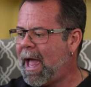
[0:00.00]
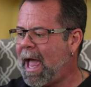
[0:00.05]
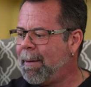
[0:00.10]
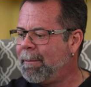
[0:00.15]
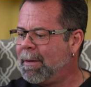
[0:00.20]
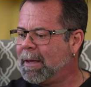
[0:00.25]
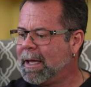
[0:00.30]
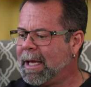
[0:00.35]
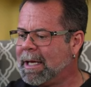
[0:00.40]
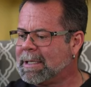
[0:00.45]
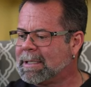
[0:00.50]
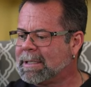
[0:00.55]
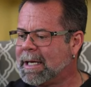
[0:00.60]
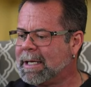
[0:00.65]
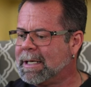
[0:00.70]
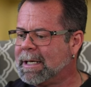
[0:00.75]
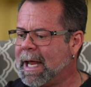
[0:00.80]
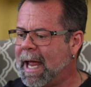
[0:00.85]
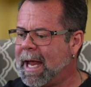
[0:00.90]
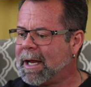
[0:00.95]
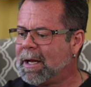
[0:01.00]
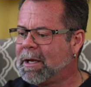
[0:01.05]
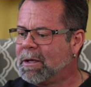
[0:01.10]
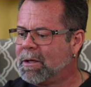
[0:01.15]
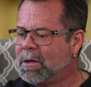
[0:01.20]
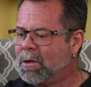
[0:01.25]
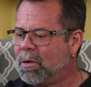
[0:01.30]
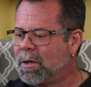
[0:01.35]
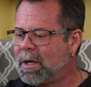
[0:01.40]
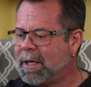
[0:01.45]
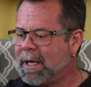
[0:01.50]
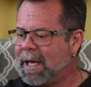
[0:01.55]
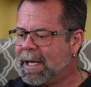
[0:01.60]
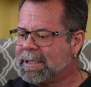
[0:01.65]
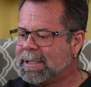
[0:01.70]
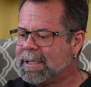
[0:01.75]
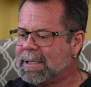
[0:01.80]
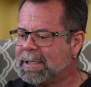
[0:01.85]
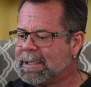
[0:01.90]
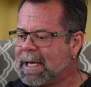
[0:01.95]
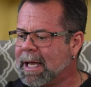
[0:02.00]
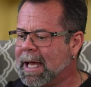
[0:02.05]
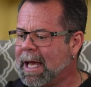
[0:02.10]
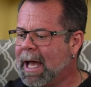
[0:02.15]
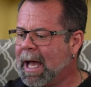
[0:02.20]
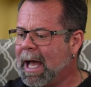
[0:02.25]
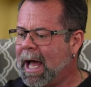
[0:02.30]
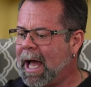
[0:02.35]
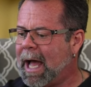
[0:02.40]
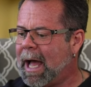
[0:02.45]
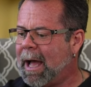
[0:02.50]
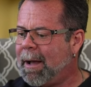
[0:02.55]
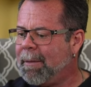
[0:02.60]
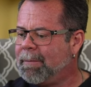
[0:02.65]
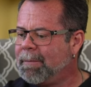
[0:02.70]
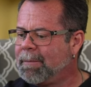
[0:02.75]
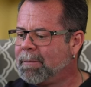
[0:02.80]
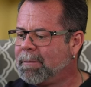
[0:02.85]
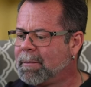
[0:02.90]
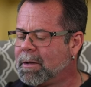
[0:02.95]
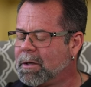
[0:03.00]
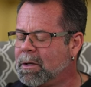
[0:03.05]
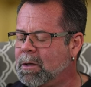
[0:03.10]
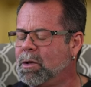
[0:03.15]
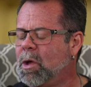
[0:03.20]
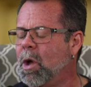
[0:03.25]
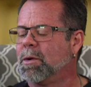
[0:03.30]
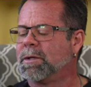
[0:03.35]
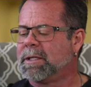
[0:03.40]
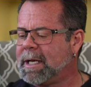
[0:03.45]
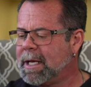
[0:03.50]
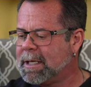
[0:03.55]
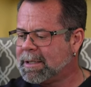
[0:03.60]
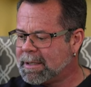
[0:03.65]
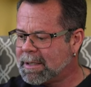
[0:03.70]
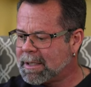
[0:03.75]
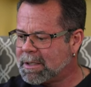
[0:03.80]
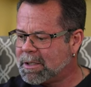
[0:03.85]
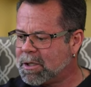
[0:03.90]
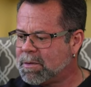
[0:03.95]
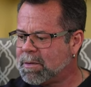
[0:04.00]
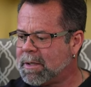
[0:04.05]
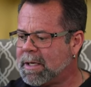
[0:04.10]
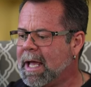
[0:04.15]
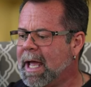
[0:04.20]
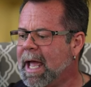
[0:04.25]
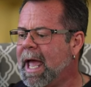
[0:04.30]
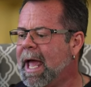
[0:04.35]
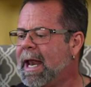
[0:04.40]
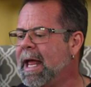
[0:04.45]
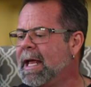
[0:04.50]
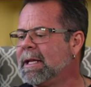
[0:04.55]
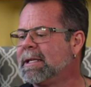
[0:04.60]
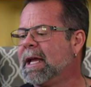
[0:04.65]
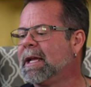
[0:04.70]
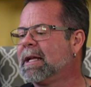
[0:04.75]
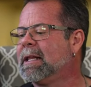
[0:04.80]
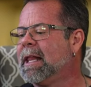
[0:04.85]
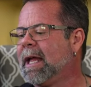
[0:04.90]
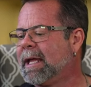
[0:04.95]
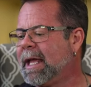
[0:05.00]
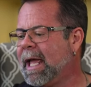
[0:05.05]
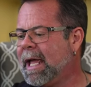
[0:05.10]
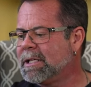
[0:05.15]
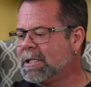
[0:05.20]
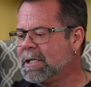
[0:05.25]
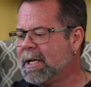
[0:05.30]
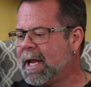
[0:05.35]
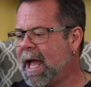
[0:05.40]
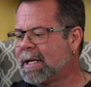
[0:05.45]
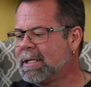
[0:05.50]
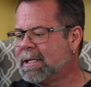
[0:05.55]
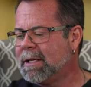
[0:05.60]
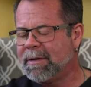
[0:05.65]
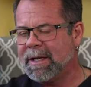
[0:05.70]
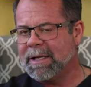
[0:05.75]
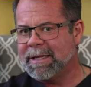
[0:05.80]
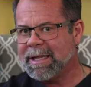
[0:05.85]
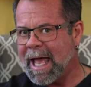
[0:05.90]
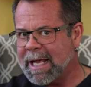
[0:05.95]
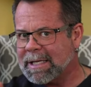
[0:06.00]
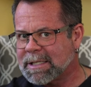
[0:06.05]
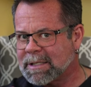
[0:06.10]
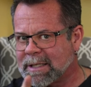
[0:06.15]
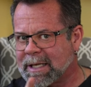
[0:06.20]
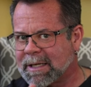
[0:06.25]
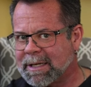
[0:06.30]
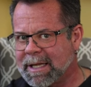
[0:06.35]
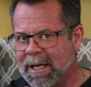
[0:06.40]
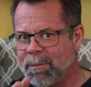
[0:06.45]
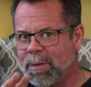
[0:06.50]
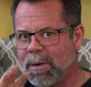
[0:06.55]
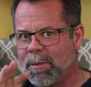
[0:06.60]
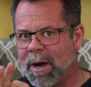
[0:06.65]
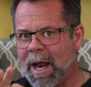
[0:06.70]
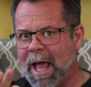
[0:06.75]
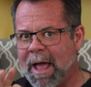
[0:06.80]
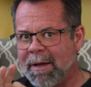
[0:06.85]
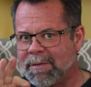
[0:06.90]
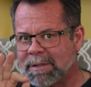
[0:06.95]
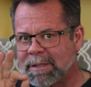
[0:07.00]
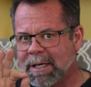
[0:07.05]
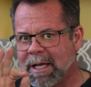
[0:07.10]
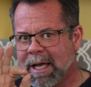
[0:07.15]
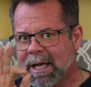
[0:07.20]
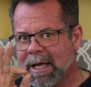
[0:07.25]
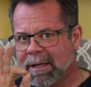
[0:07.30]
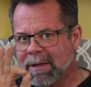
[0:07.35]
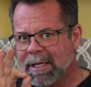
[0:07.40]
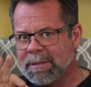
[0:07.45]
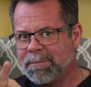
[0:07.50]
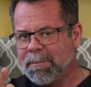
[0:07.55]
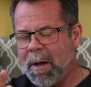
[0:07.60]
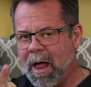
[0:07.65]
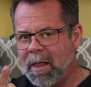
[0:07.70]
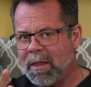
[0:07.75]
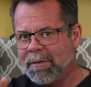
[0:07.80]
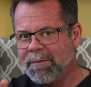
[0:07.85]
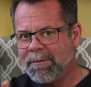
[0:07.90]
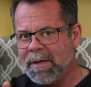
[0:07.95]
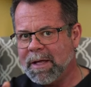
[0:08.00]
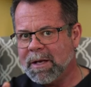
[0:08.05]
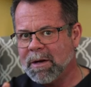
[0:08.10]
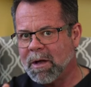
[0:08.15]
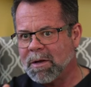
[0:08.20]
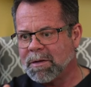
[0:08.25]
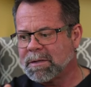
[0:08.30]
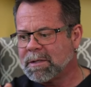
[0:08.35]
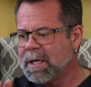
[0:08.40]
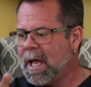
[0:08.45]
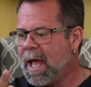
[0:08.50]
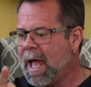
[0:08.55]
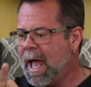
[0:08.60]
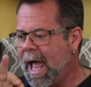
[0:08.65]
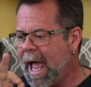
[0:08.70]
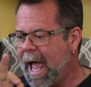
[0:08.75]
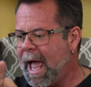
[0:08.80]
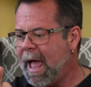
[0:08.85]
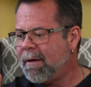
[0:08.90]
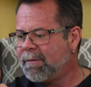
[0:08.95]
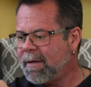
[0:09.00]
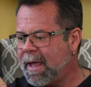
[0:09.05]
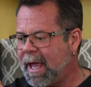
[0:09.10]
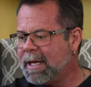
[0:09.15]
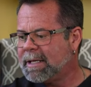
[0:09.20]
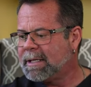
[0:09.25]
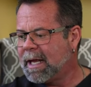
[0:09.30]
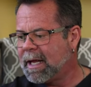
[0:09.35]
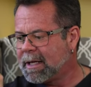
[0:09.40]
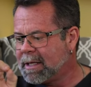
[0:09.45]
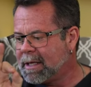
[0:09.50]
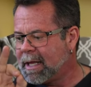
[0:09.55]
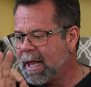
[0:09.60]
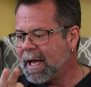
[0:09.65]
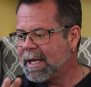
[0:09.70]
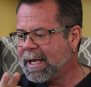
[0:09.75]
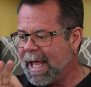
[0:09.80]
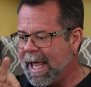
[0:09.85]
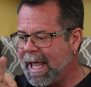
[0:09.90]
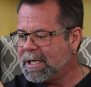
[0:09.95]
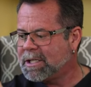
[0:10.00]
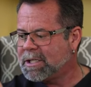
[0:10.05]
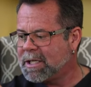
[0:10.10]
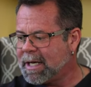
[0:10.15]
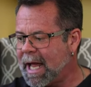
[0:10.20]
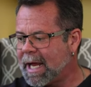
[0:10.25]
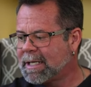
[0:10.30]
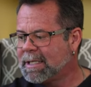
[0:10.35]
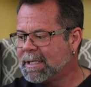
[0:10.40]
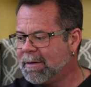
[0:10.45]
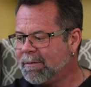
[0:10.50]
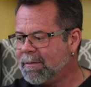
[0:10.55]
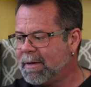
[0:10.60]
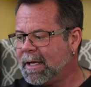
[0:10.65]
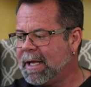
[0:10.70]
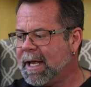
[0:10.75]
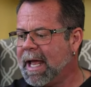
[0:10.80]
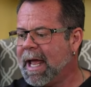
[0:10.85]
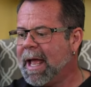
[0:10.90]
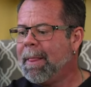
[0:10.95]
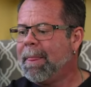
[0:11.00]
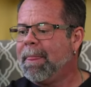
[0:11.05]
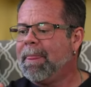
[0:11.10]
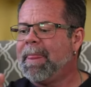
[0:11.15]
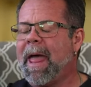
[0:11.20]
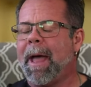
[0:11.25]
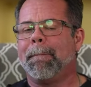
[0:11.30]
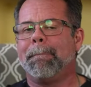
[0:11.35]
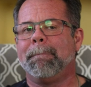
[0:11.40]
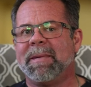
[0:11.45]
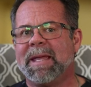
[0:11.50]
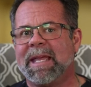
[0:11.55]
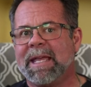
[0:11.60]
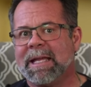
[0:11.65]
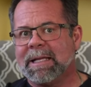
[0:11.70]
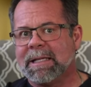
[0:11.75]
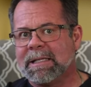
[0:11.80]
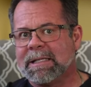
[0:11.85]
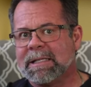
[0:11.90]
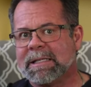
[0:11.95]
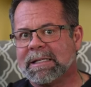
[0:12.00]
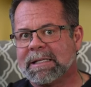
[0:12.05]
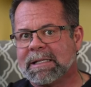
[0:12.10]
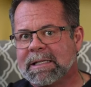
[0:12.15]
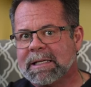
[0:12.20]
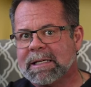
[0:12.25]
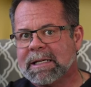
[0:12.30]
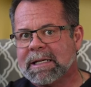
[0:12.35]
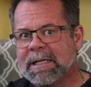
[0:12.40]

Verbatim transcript: amylase and and glucosidases, Um, glucosidases, excuse me, and anti-glycation activity. That's the thing we want to have is these polyphenols have anti-glycation activity. That means